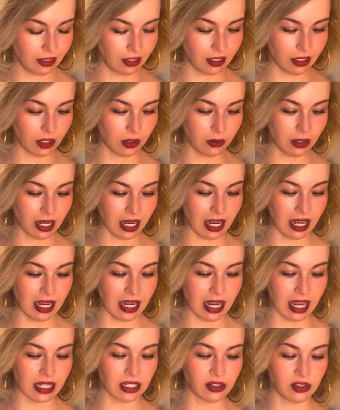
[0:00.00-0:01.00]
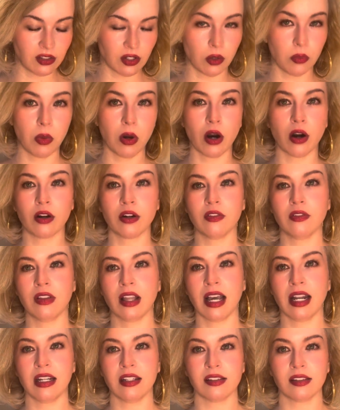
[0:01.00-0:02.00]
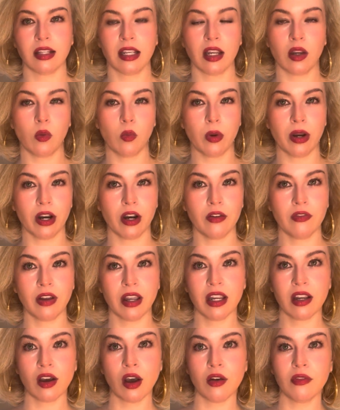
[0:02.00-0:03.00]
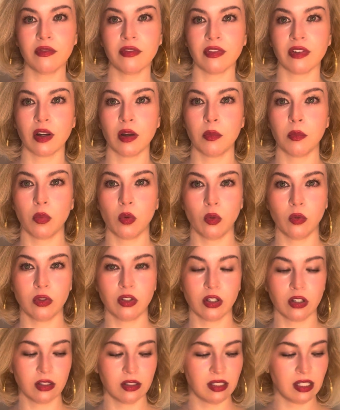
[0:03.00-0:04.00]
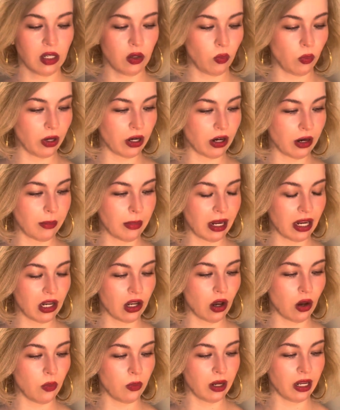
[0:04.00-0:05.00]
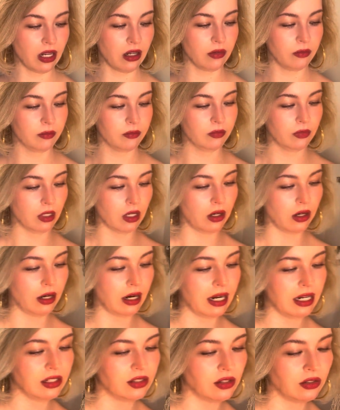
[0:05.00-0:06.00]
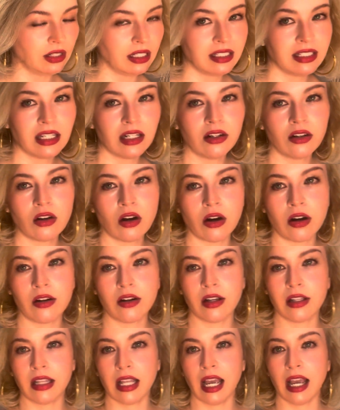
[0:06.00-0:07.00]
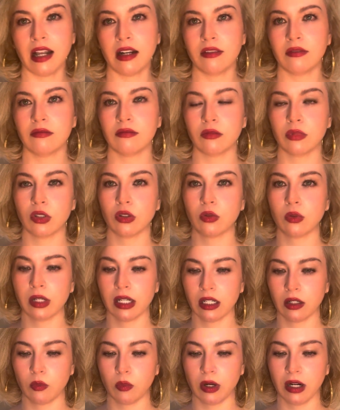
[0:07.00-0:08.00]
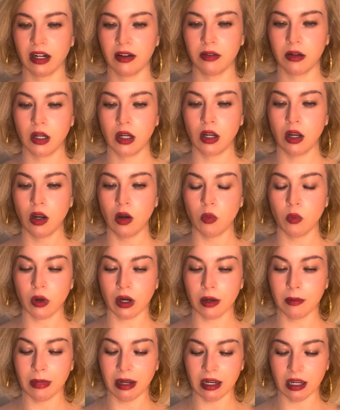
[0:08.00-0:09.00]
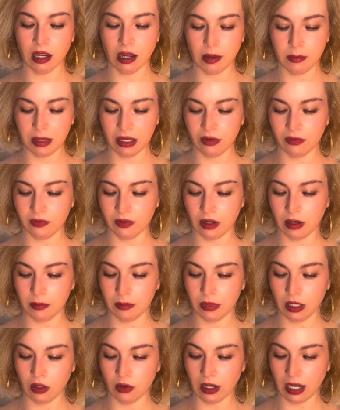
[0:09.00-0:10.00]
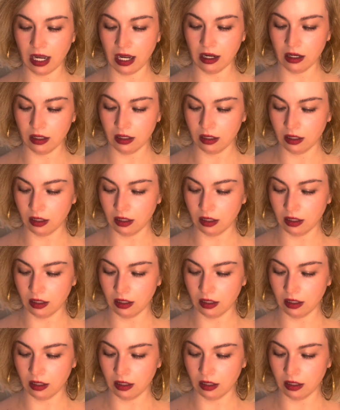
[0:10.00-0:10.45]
Okay? And so part of that is like, where have I come from to see where am I going? All right, so let's get a card on that real quick. Where am I coming from? Okay,